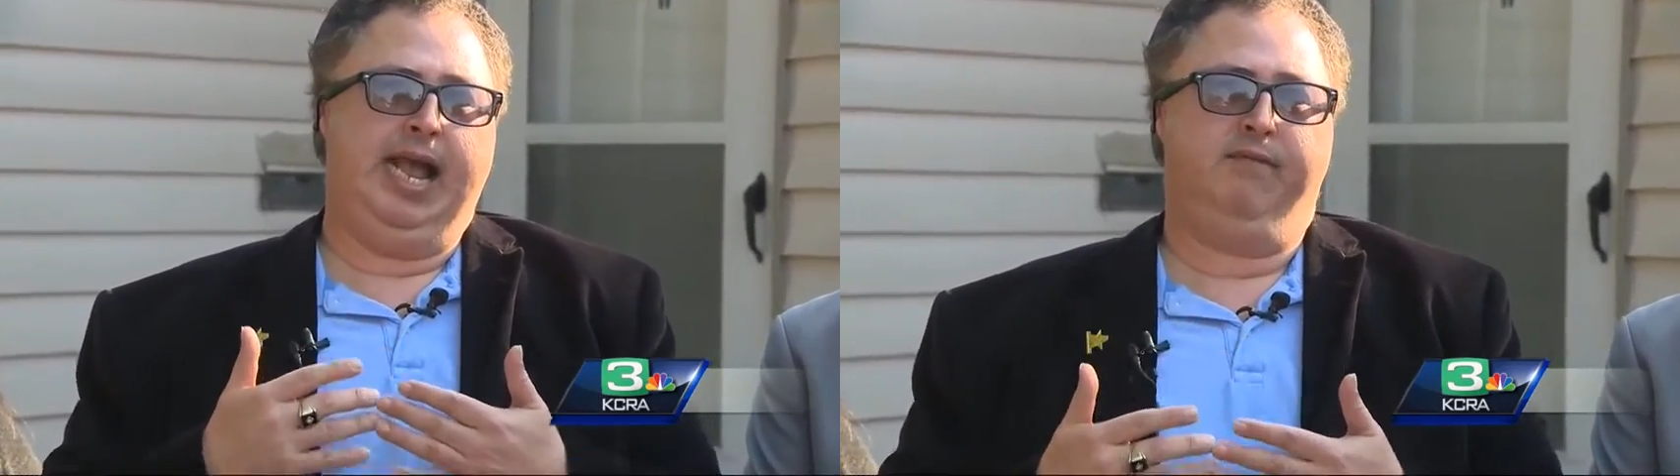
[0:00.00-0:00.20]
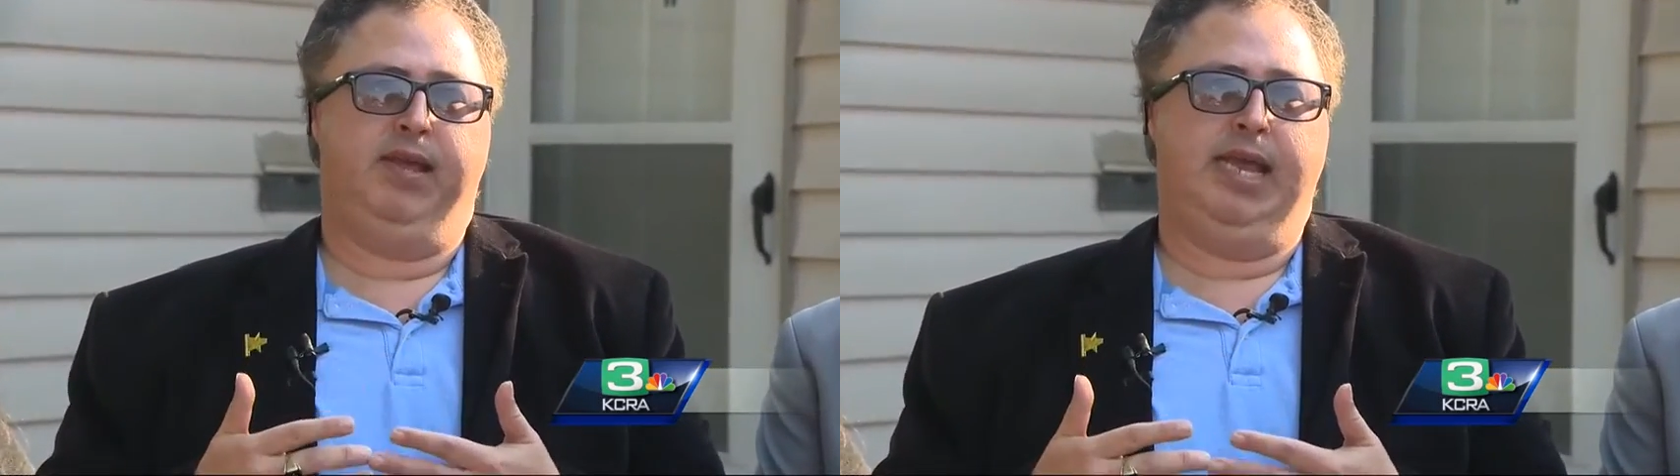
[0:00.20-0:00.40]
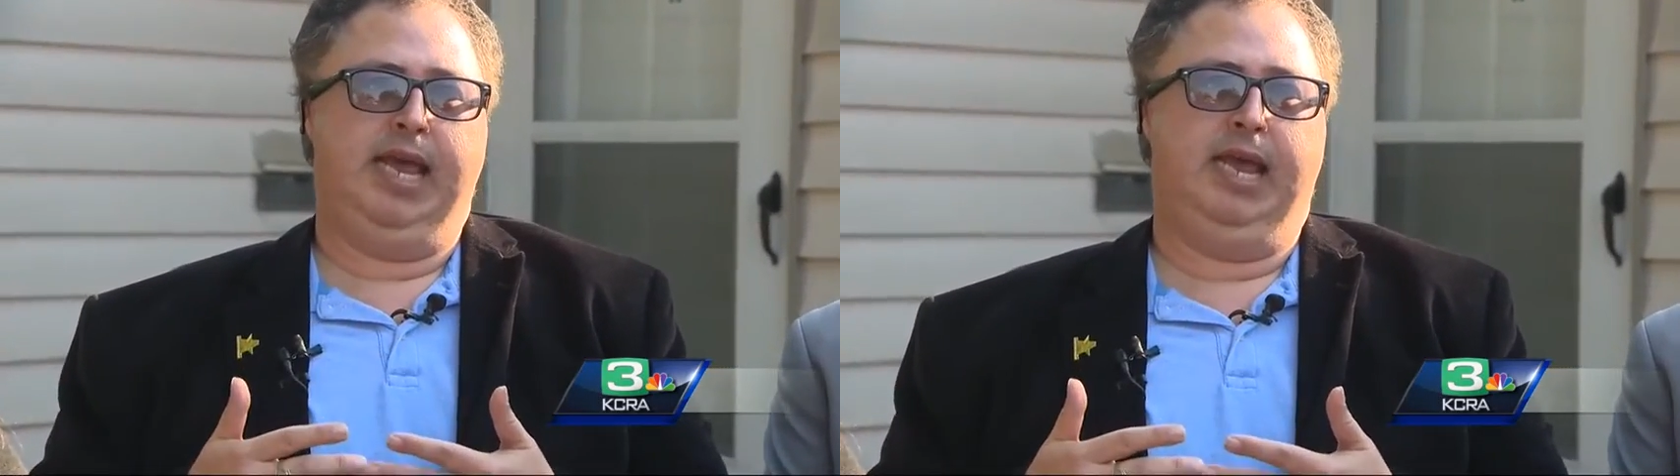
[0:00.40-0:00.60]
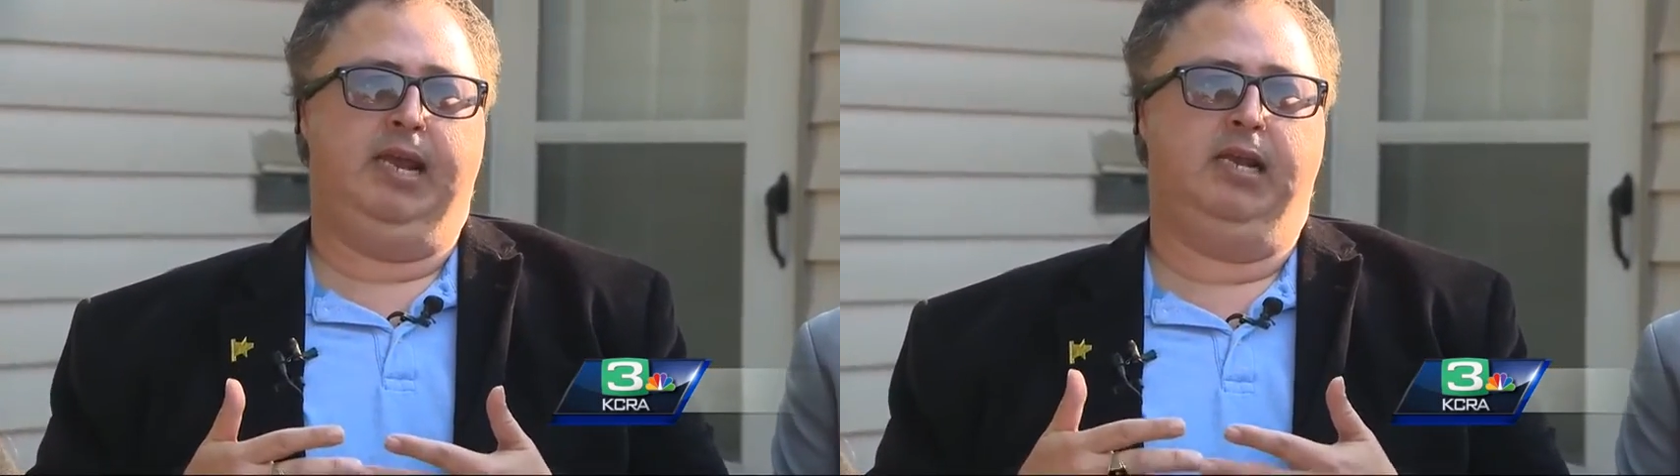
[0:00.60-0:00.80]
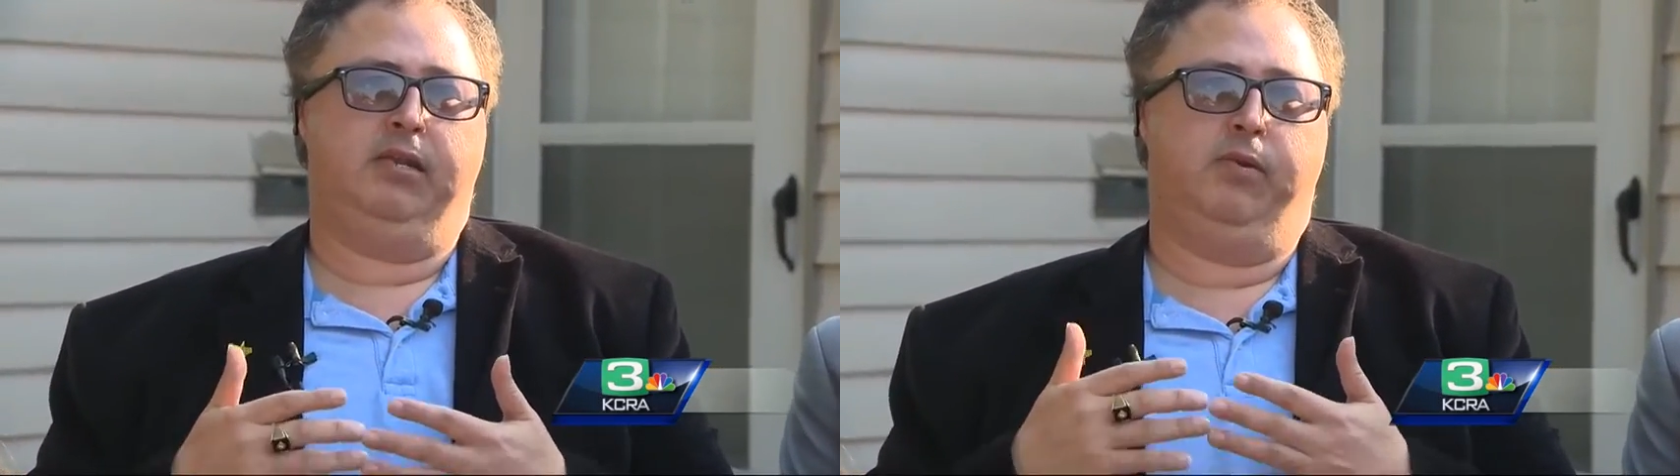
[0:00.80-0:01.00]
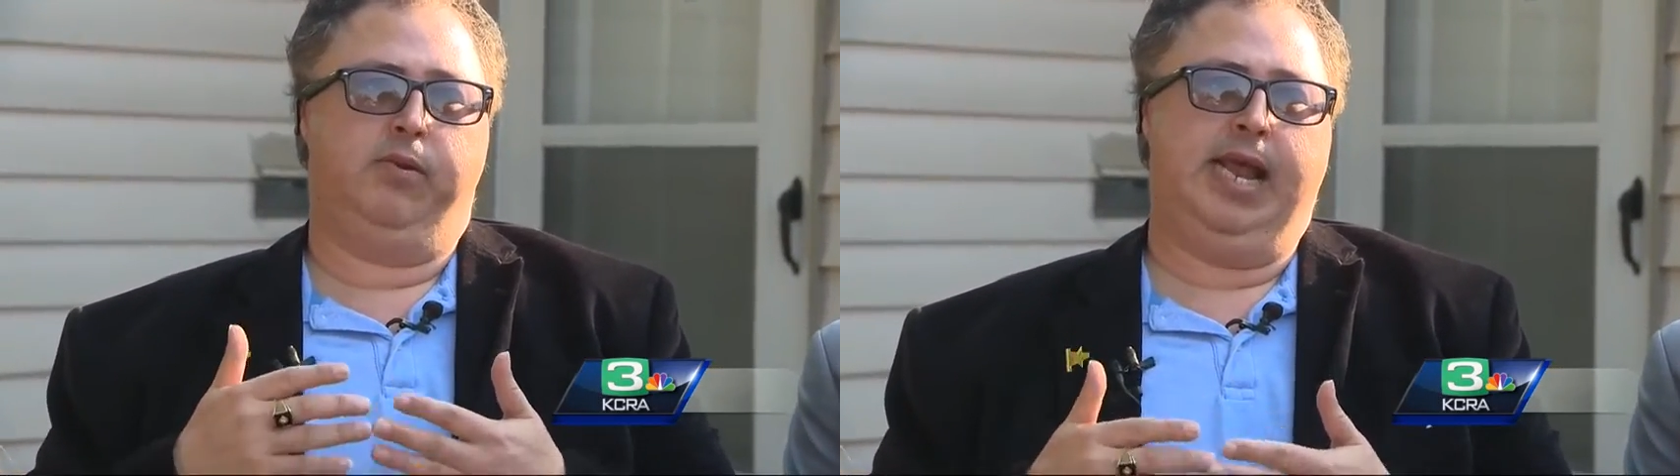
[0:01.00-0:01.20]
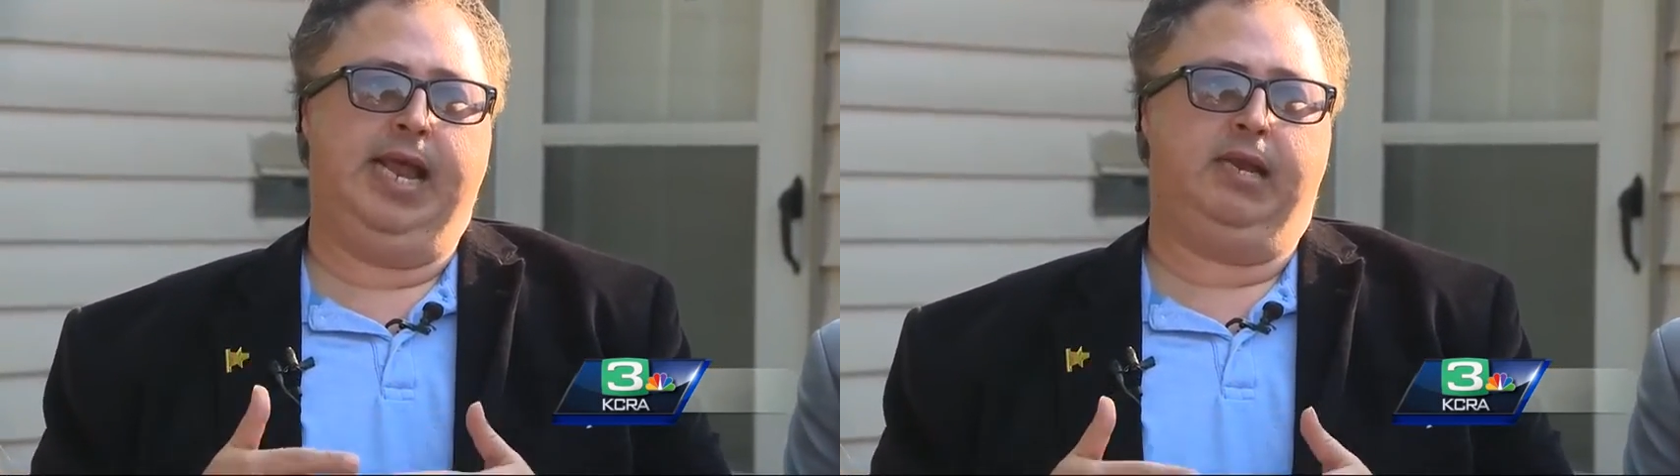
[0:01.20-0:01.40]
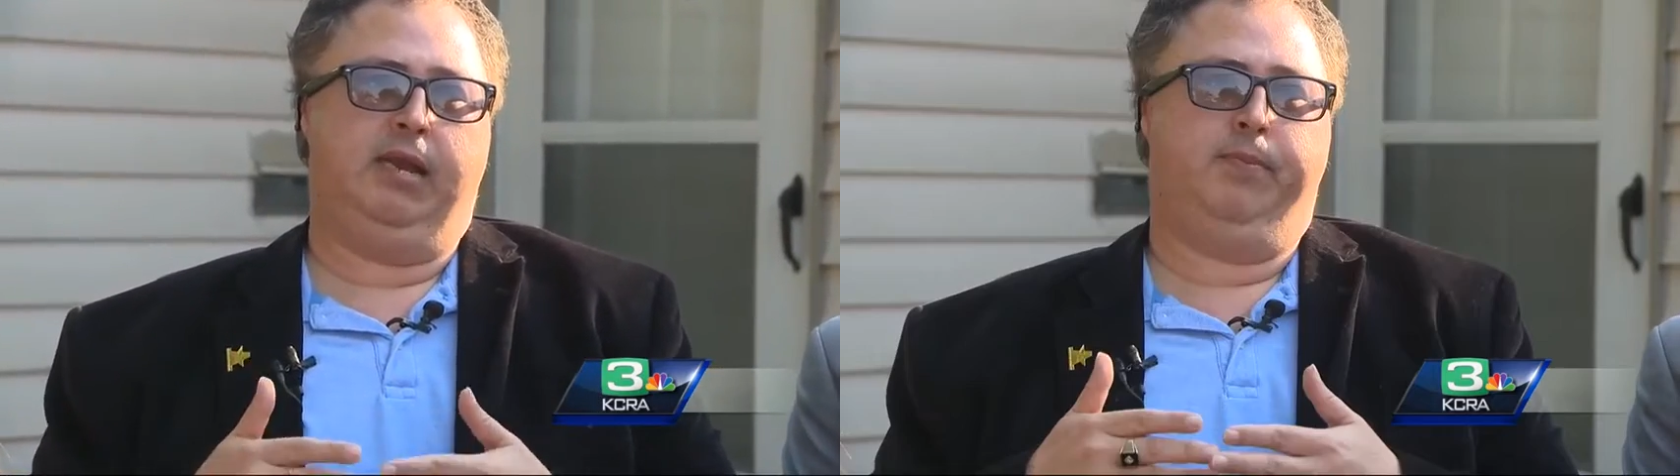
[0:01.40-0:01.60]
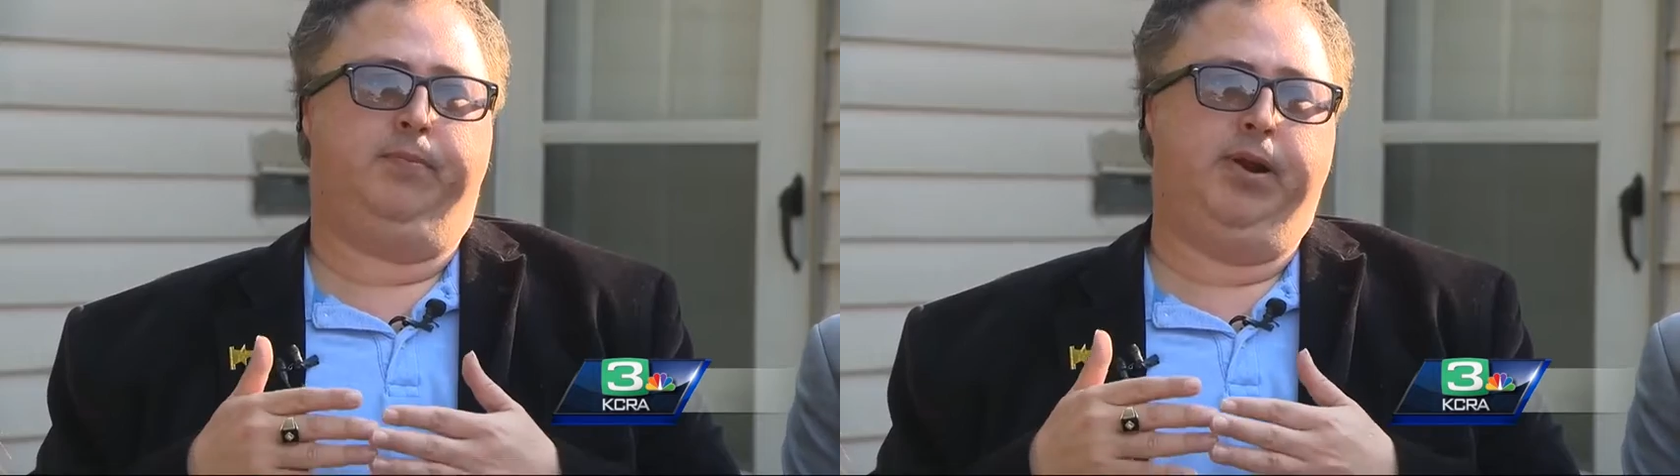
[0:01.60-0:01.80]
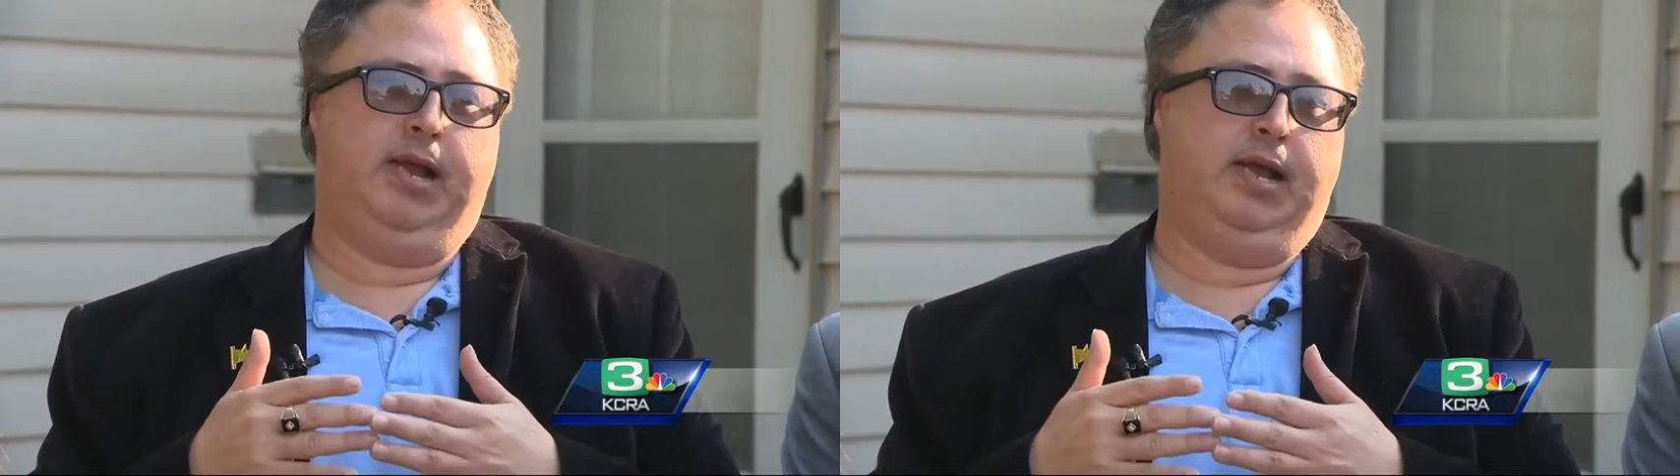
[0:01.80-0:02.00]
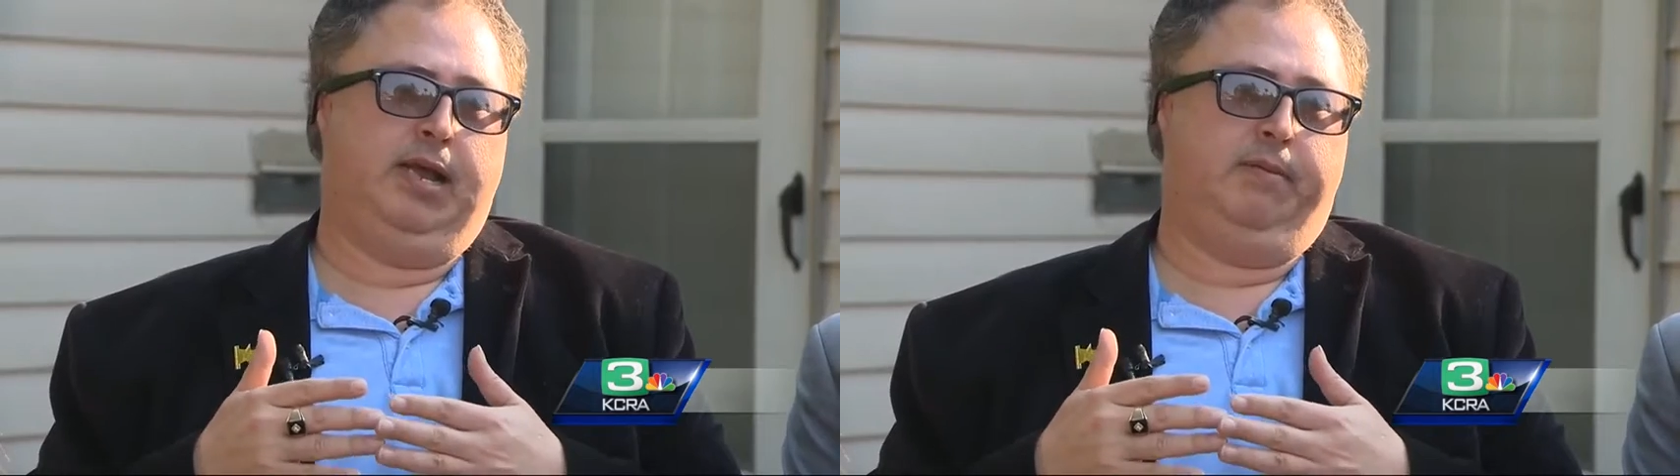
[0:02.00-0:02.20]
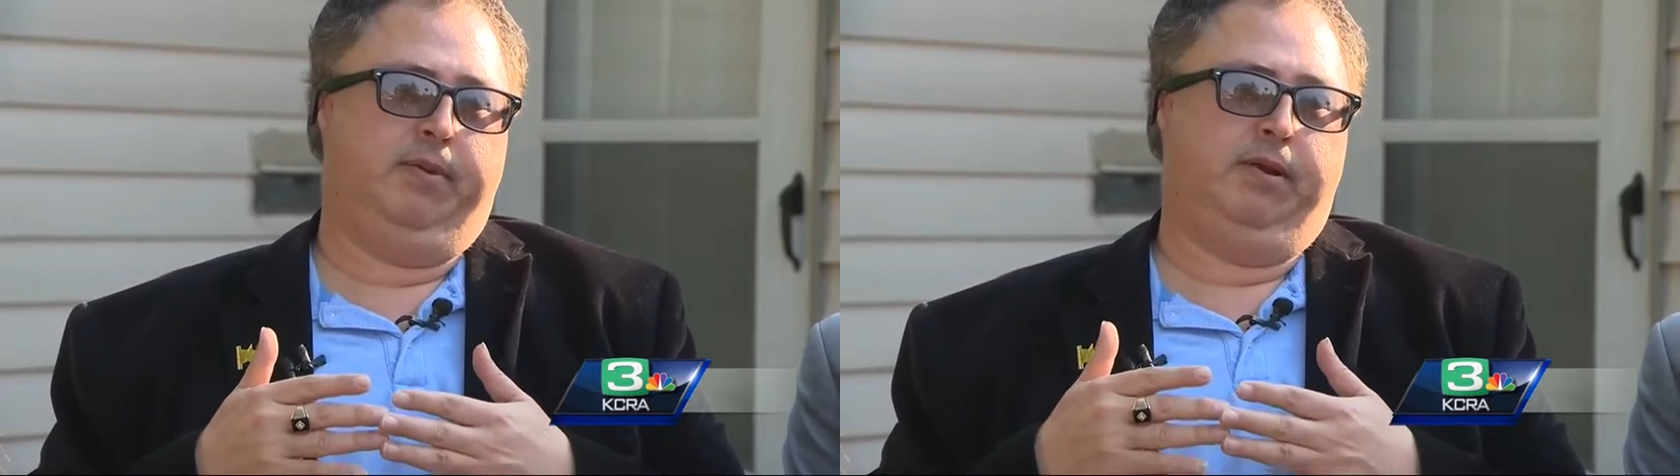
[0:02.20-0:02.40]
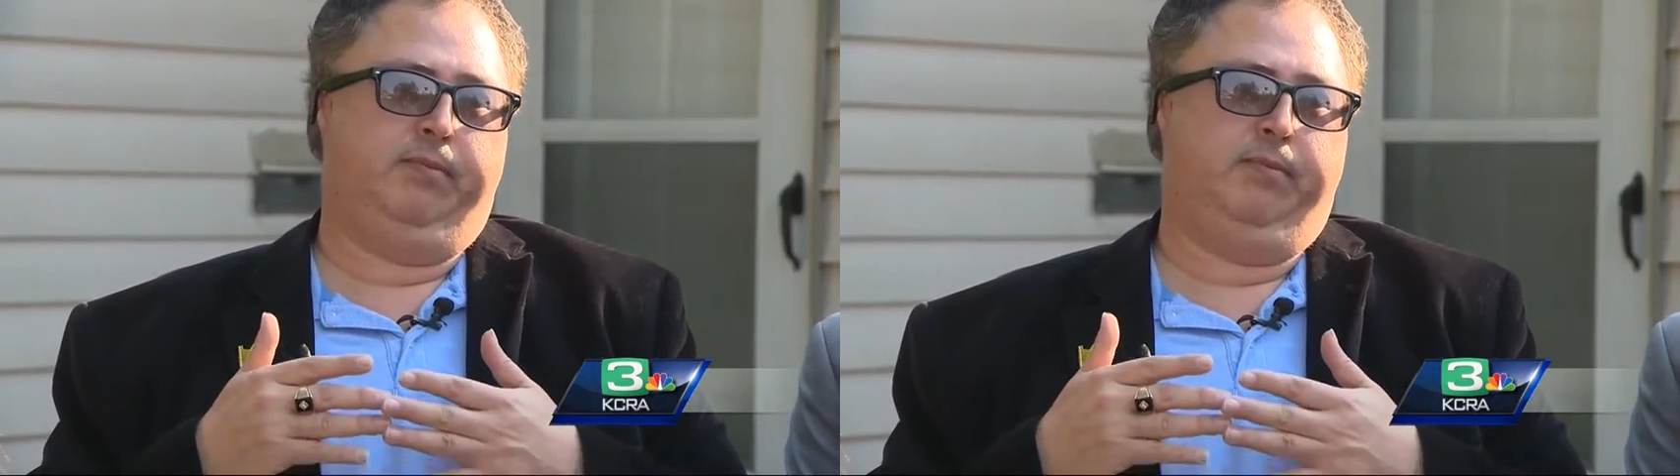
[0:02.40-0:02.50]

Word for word: advocate the right of pre uh,